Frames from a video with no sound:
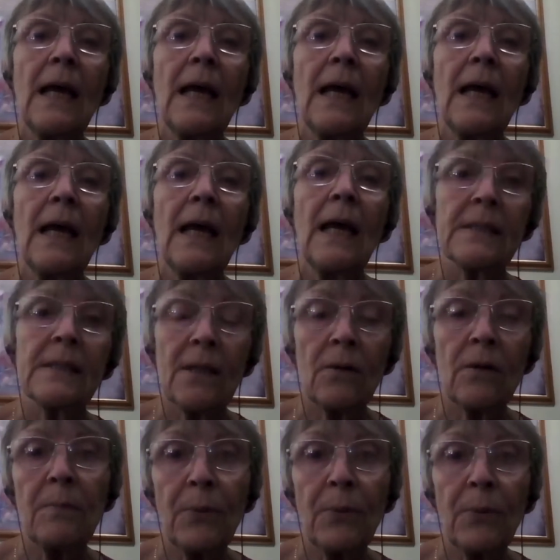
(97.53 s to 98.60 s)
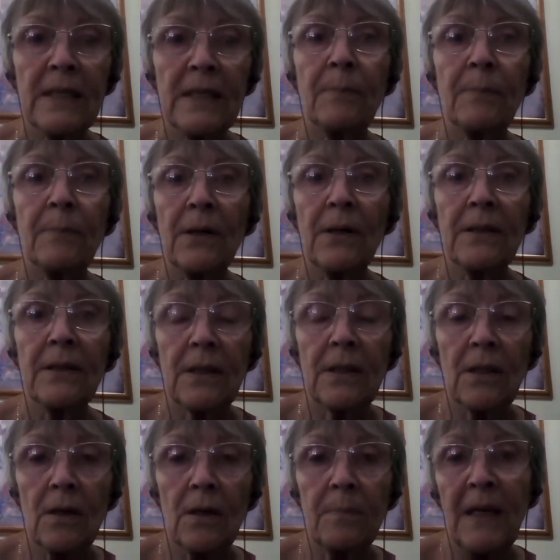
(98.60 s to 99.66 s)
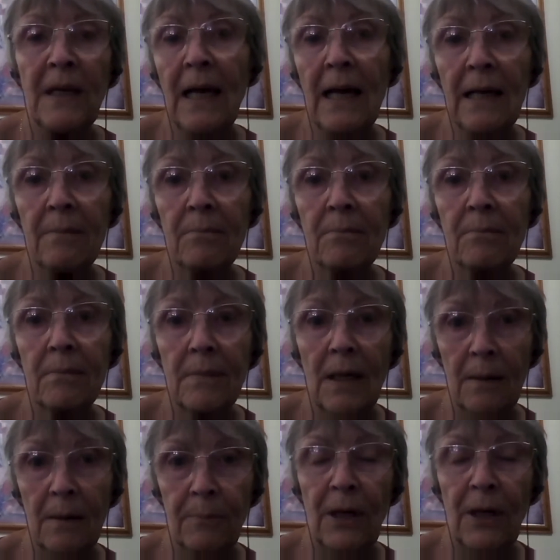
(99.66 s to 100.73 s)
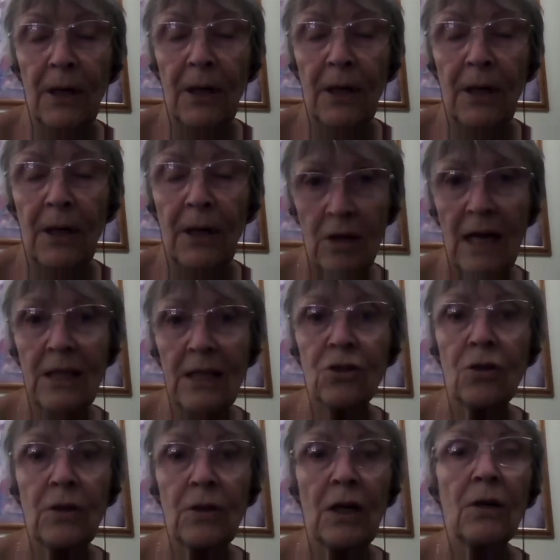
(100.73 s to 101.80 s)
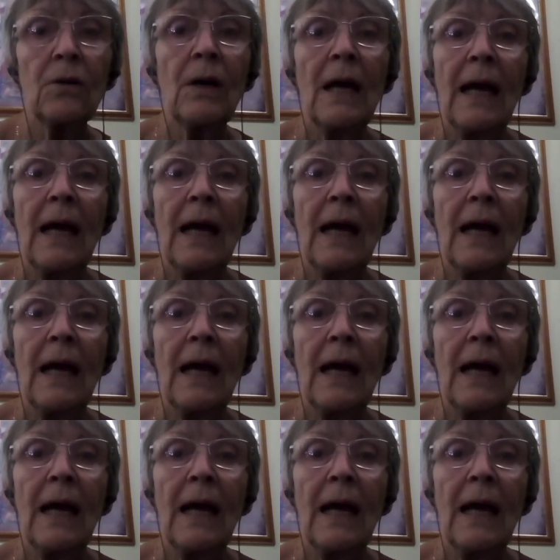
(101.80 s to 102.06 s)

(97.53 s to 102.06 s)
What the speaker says: and I was so impressed by it that I became a practitioner, as you know.